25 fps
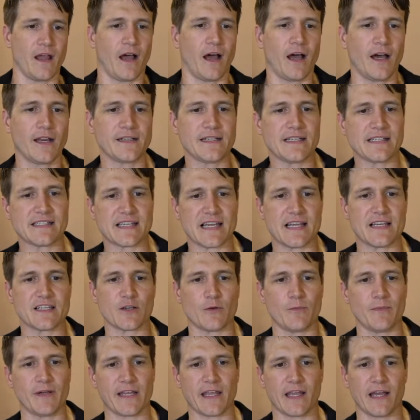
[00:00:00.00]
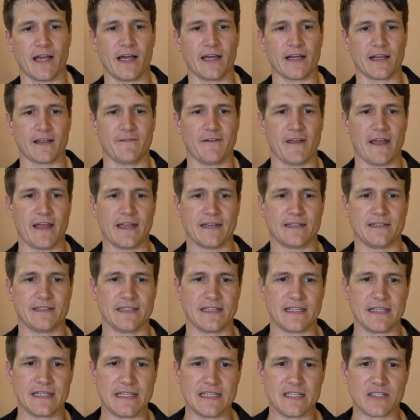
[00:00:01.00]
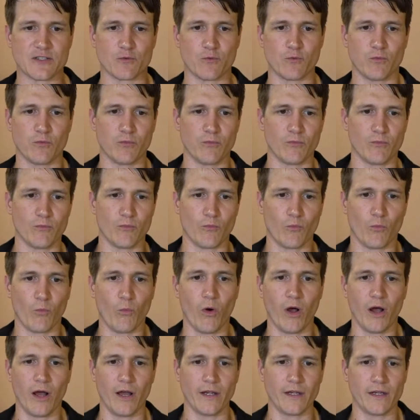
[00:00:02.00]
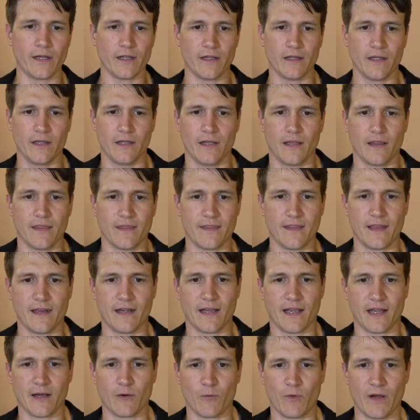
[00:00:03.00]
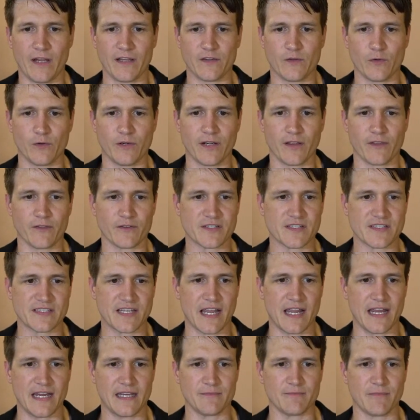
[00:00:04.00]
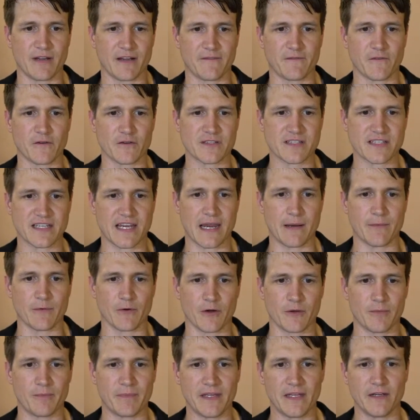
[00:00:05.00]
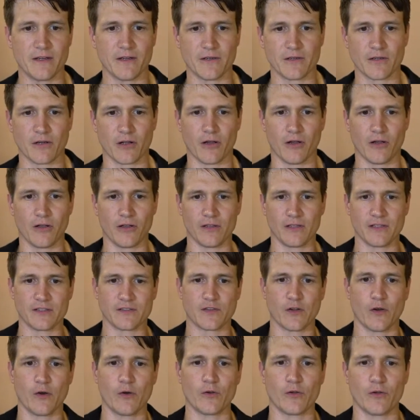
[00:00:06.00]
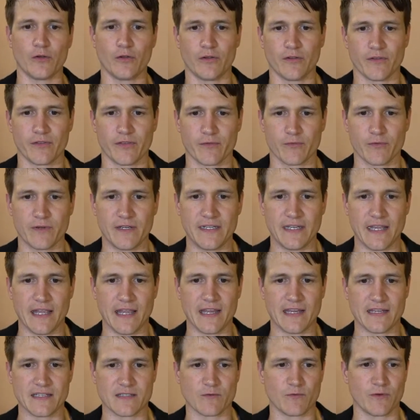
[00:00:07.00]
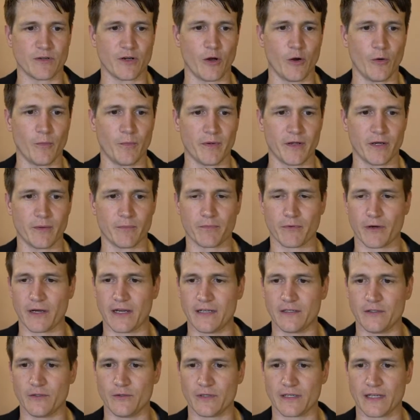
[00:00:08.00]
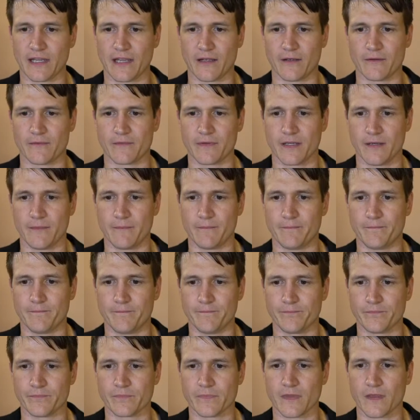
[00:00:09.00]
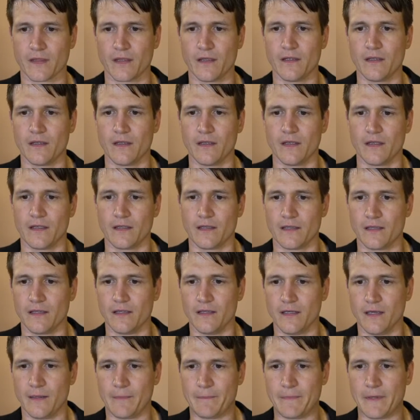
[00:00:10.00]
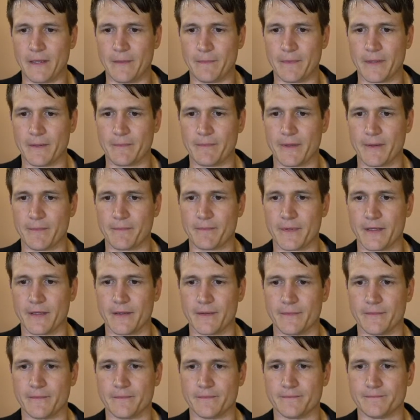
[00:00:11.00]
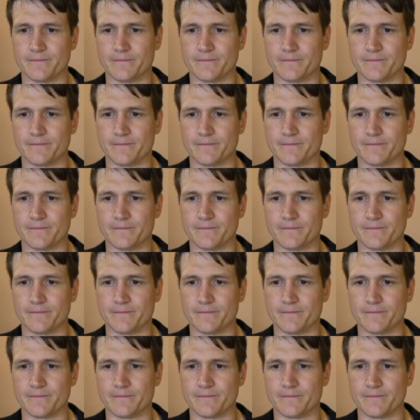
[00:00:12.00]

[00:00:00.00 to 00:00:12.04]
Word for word: Andy says, Oh my God, I've had each one. Then I went to another site. My first scammer appeared. All in total, three days would open a brand new account. Yep. Yep, yep, yep, yep, yep.